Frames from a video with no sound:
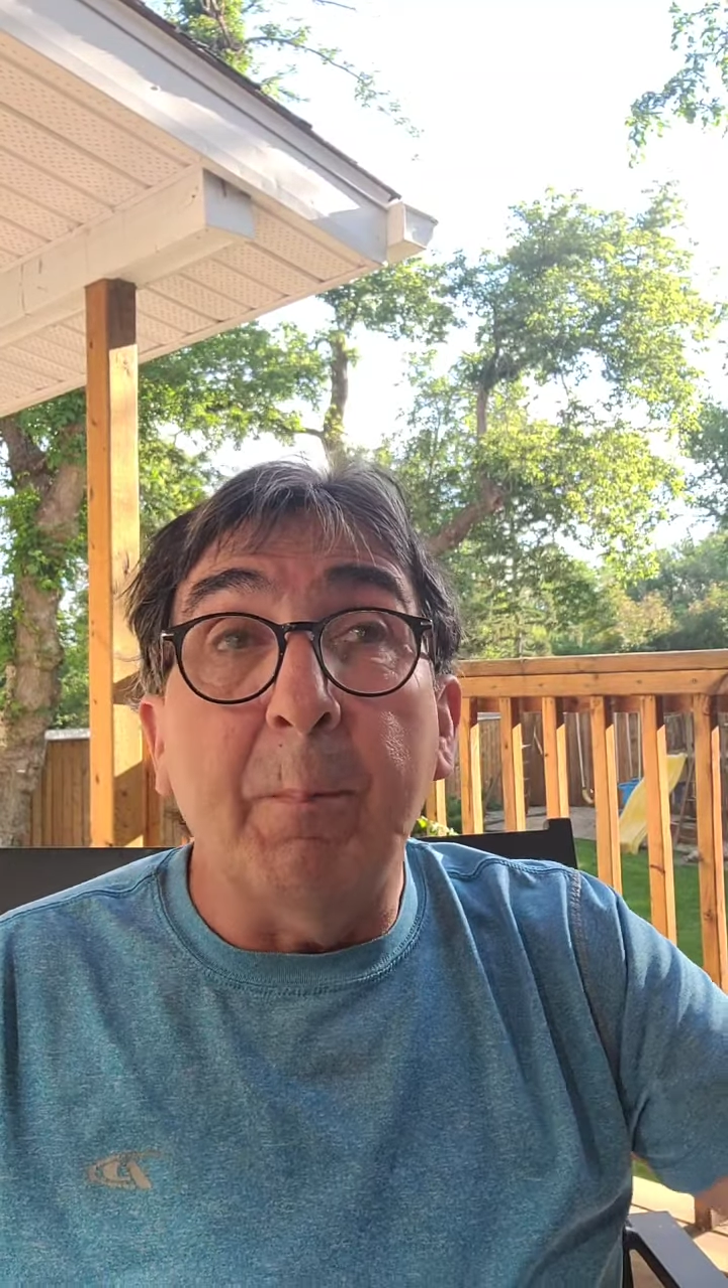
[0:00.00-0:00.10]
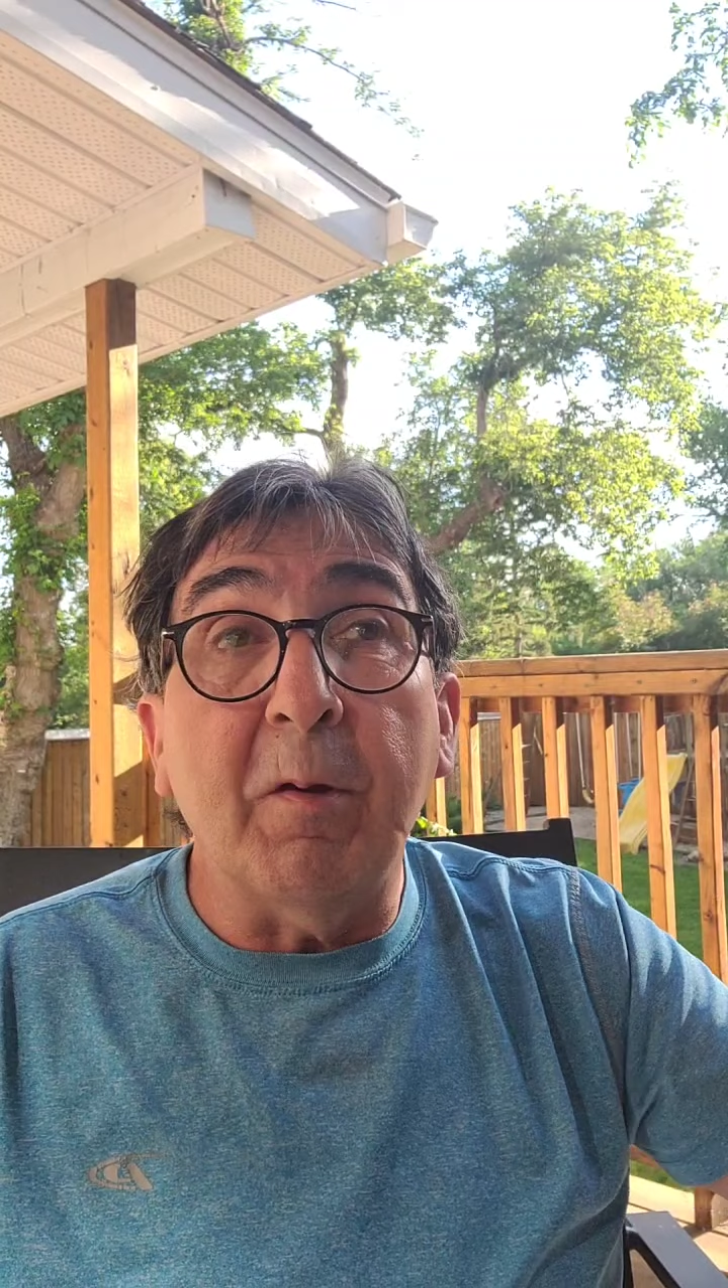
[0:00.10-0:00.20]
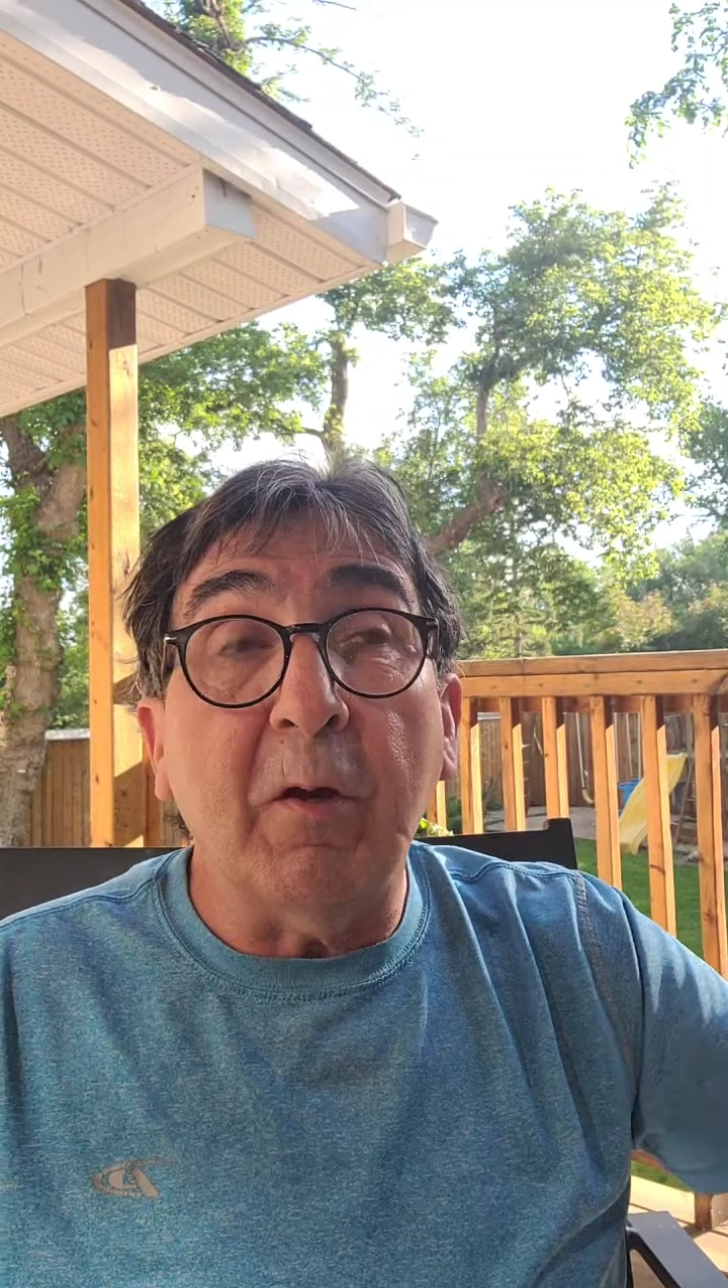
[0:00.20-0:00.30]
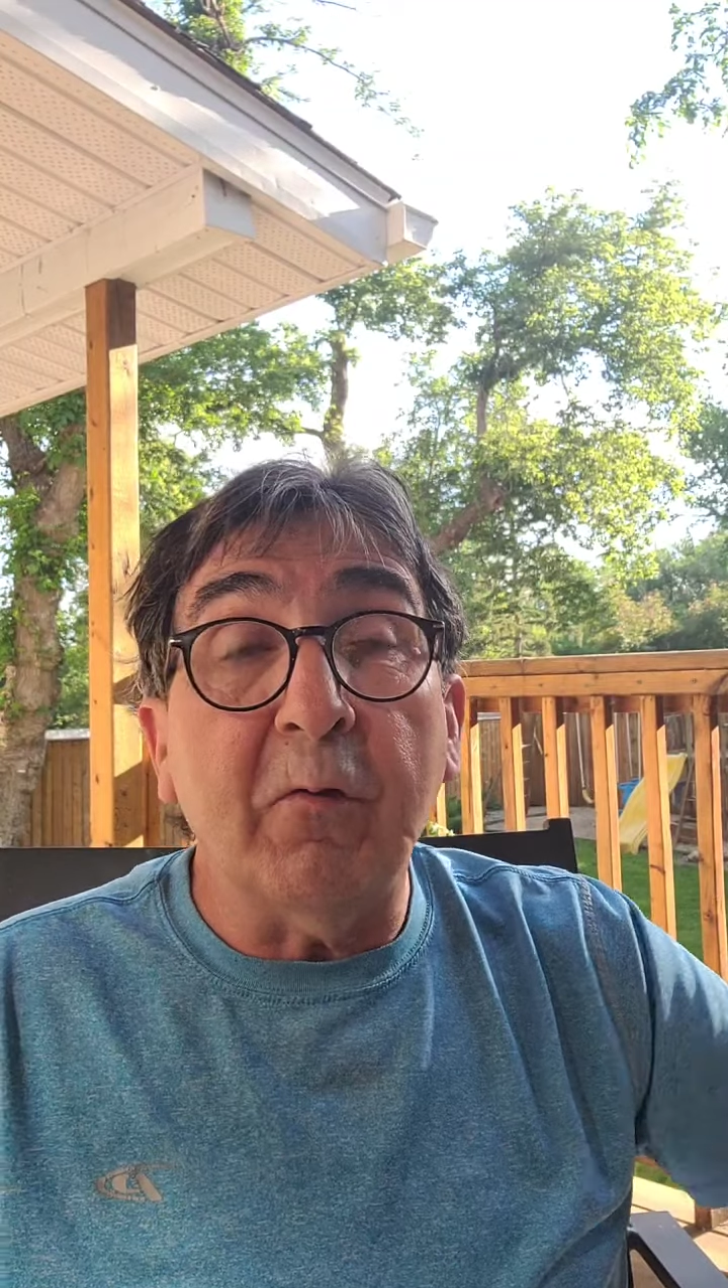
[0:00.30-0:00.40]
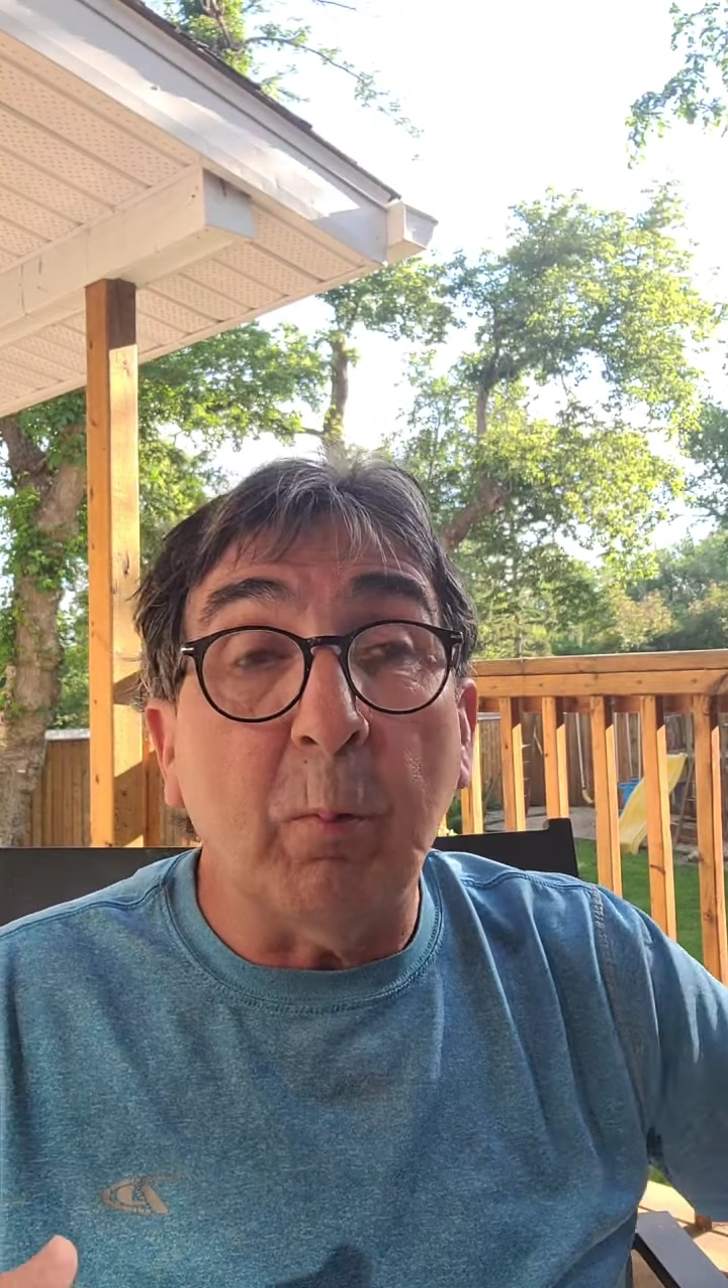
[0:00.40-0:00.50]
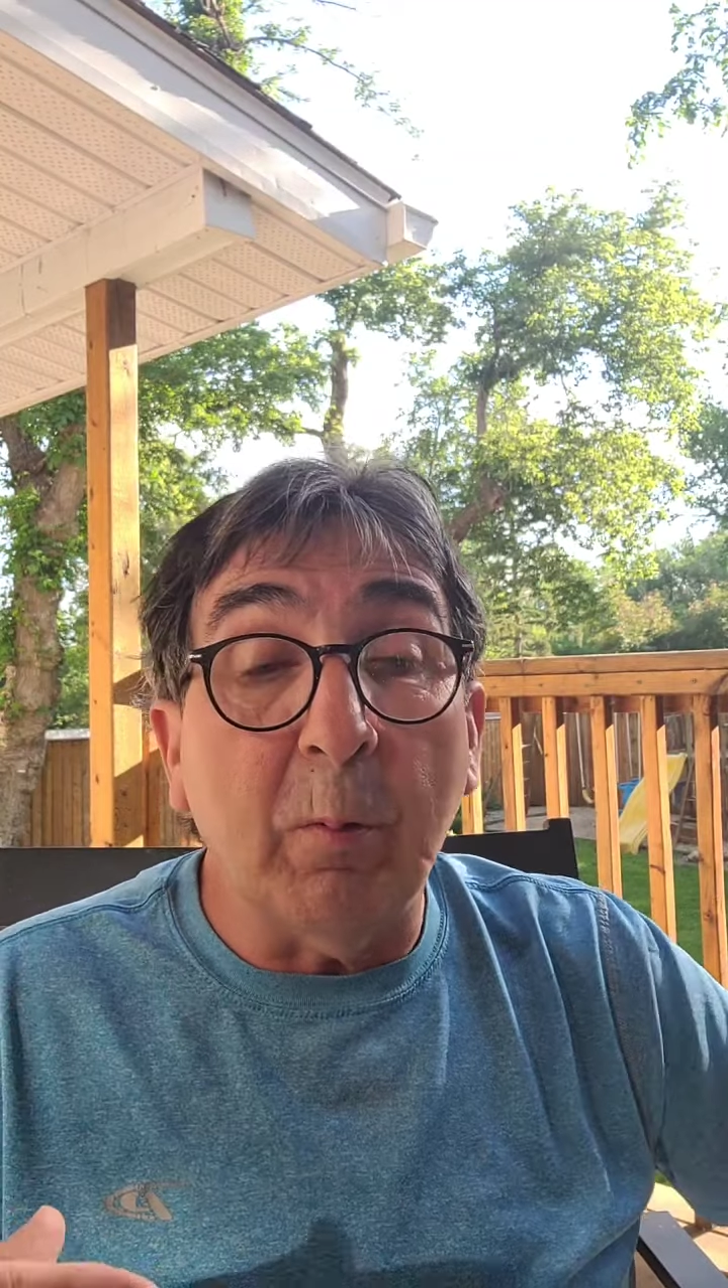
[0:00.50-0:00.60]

because